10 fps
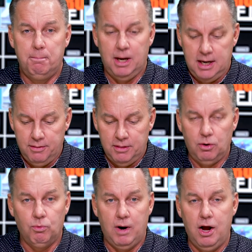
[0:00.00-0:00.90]
but in
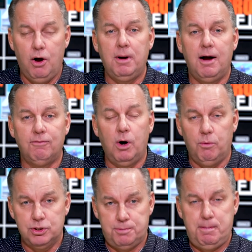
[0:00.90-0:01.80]
the realm of what
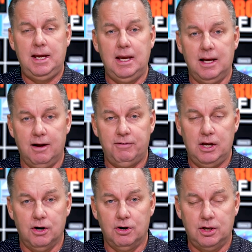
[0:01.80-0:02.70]
we're speaking of
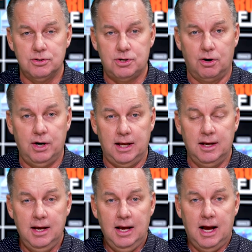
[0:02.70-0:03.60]
here concerning